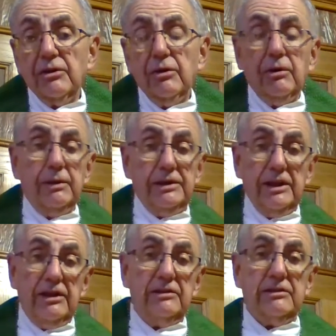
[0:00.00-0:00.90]
But we
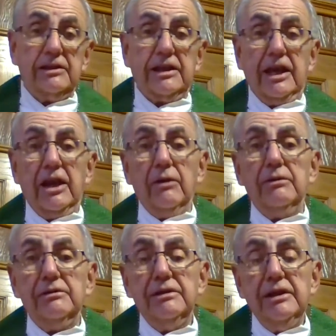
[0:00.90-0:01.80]
need the
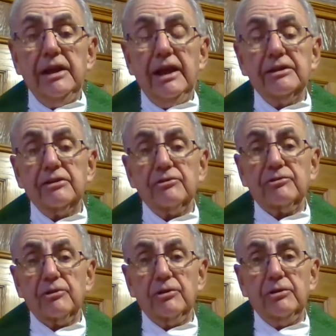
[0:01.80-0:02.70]
care and
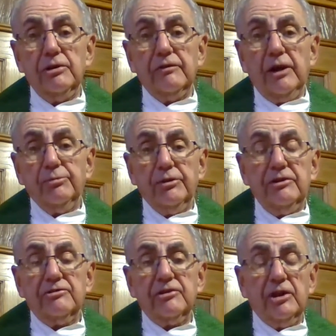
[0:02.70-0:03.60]
concern of our
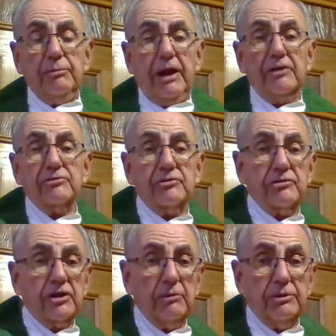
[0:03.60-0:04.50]
priests and our pastors
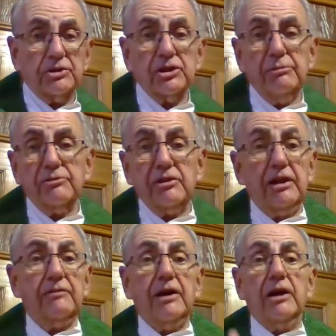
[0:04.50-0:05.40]
and our bishops
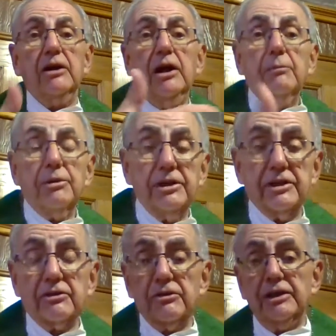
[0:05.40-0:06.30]
and of our
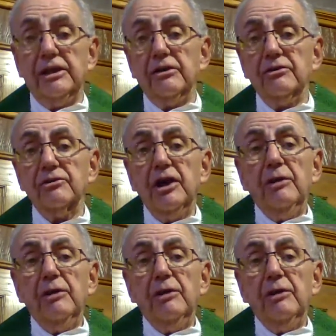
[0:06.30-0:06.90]
political leaders,